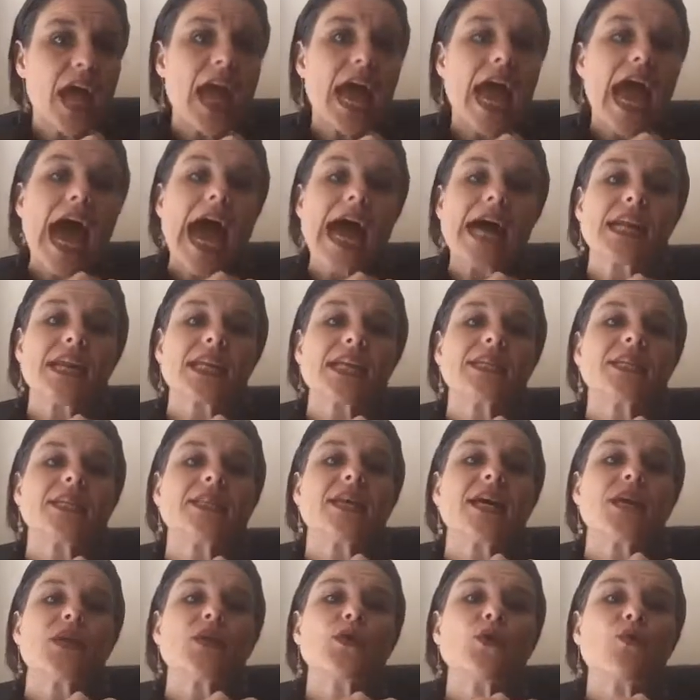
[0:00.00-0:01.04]
And let's
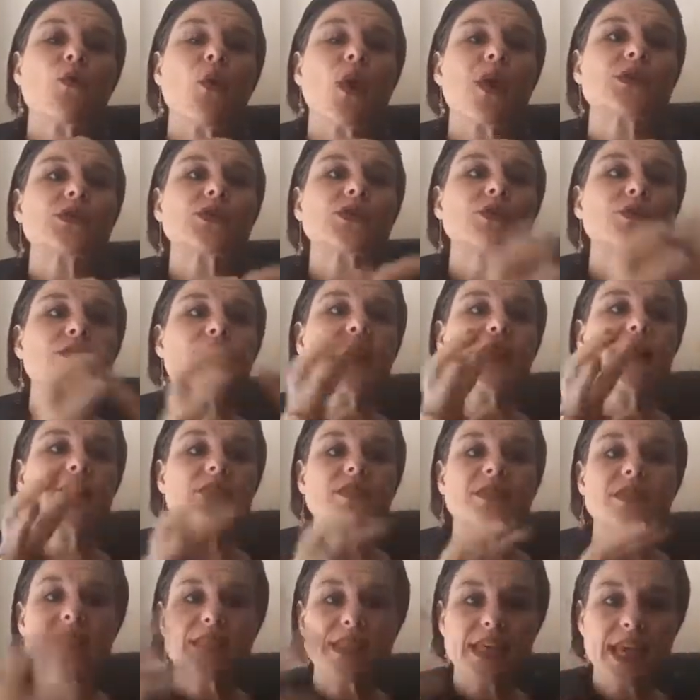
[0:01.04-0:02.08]
say you want to then
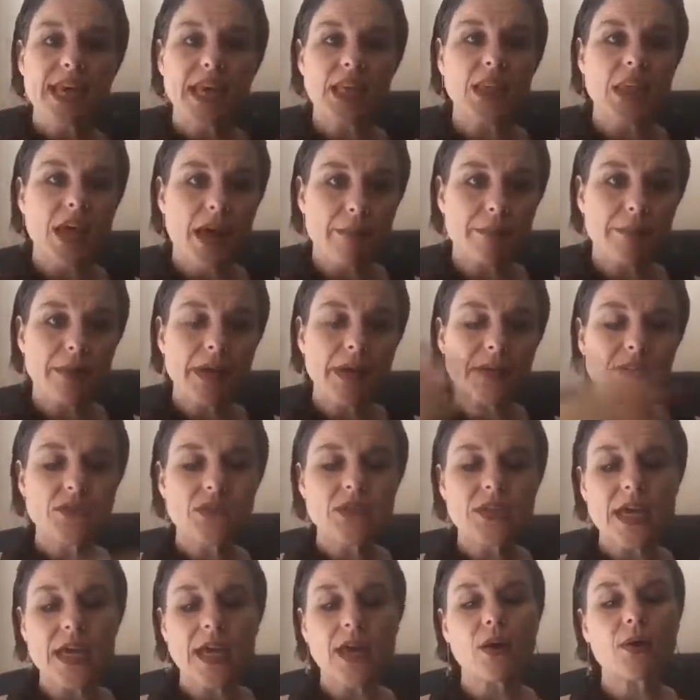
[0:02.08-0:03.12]
scale up and
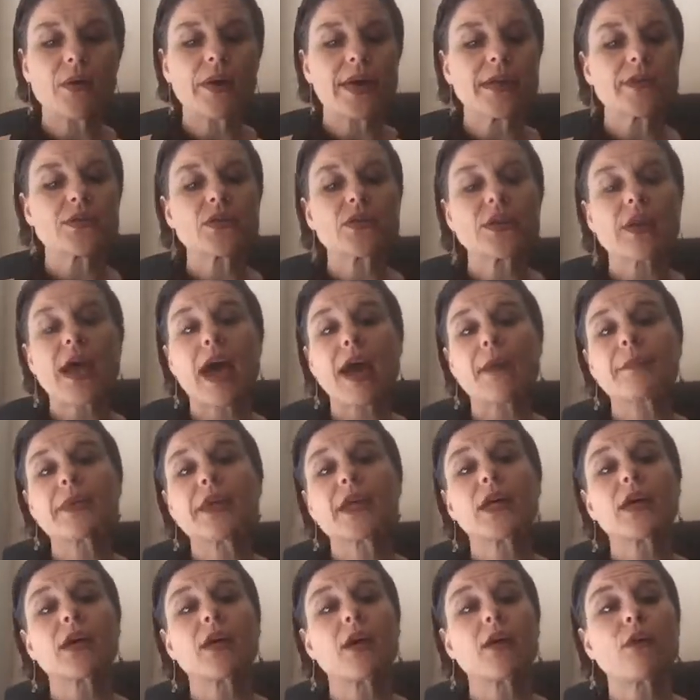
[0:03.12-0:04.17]
say, okay, so now I'm going to
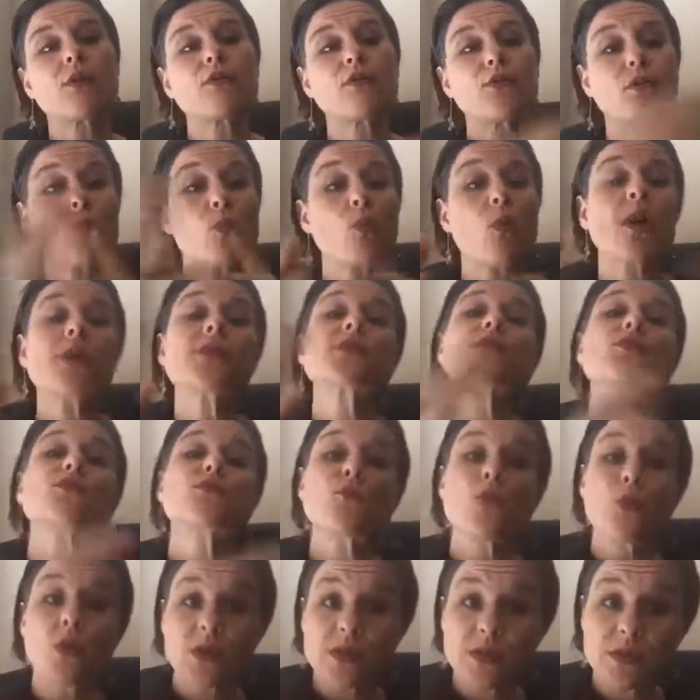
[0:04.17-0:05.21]
go from 1 to
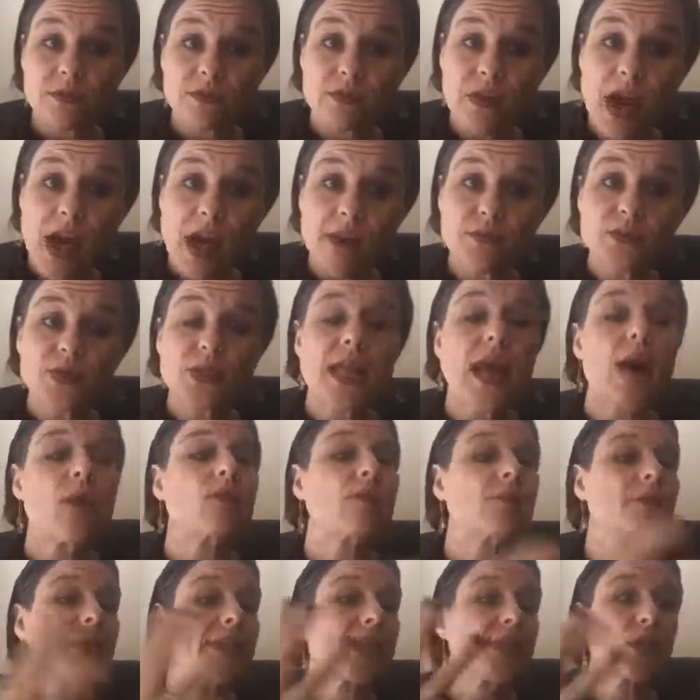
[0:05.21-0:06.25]
4 to 5. So that would
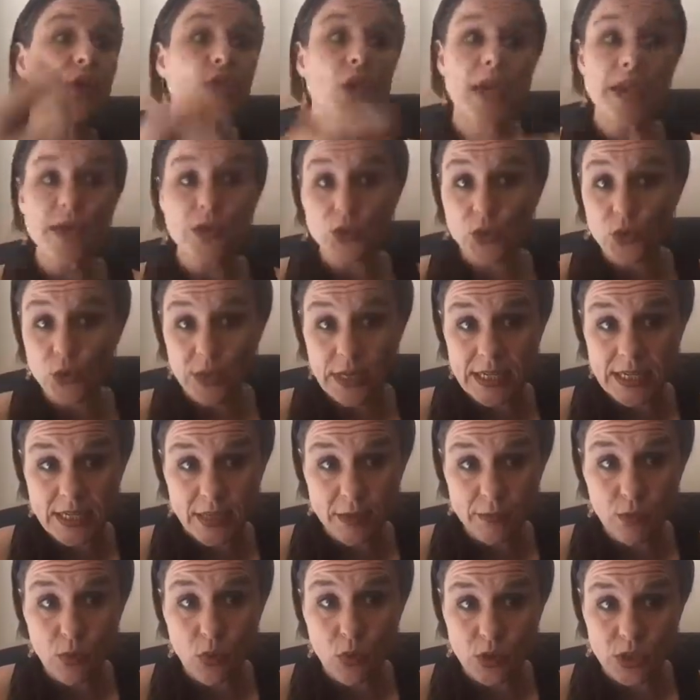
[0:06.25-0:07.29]
be an increase in
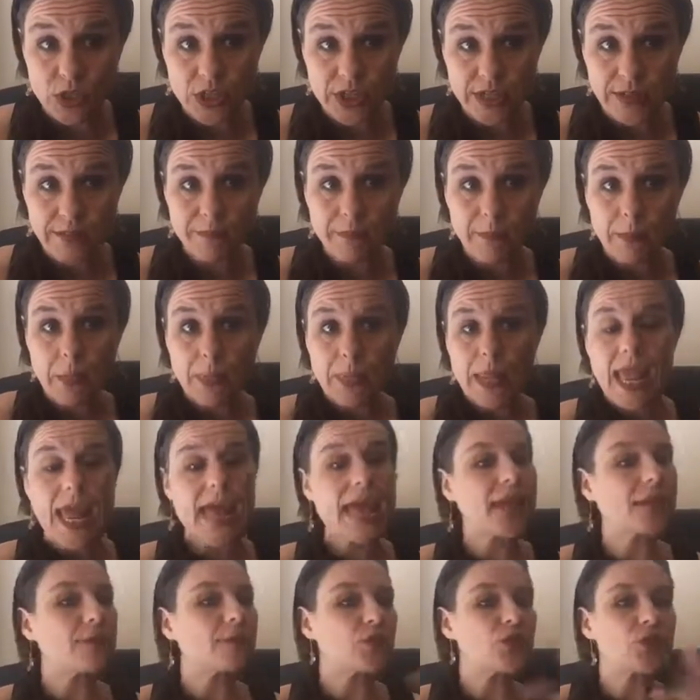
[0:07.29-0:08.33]
portion.
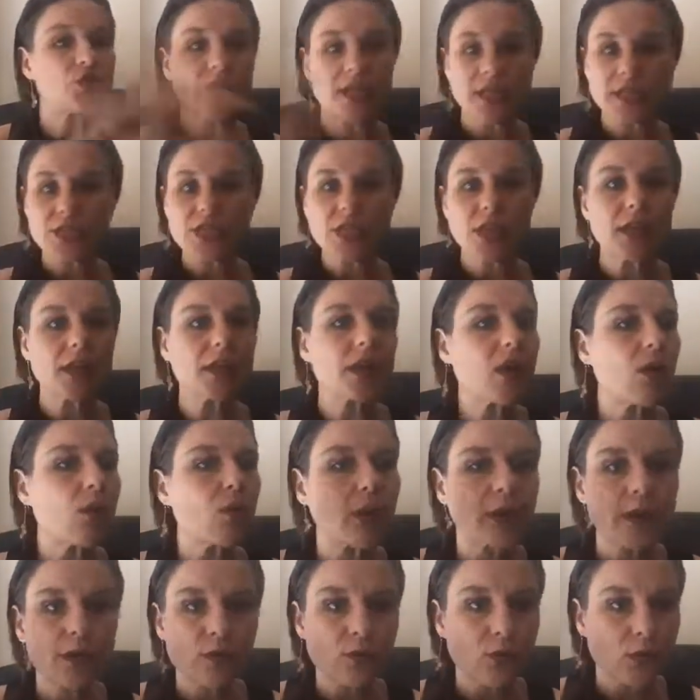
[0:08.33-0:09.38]
And I'm just going to go
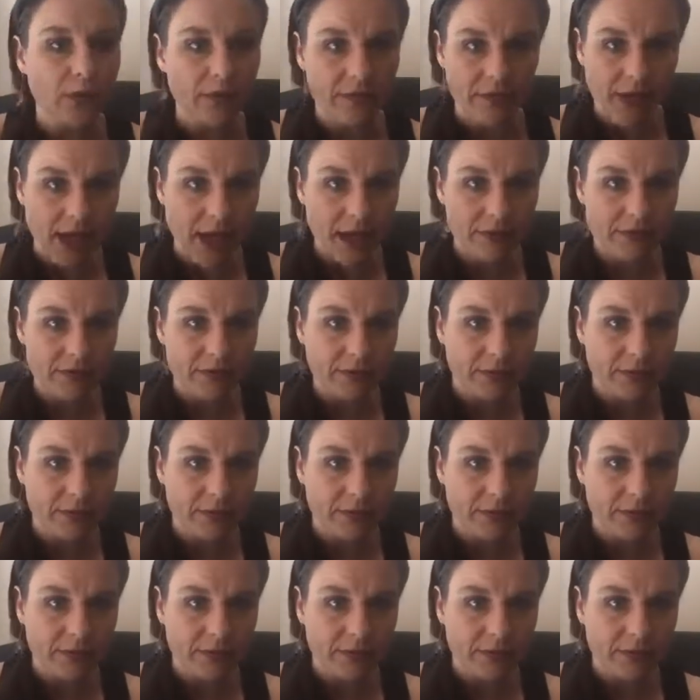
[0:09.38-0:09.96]
1 to 4 to 5.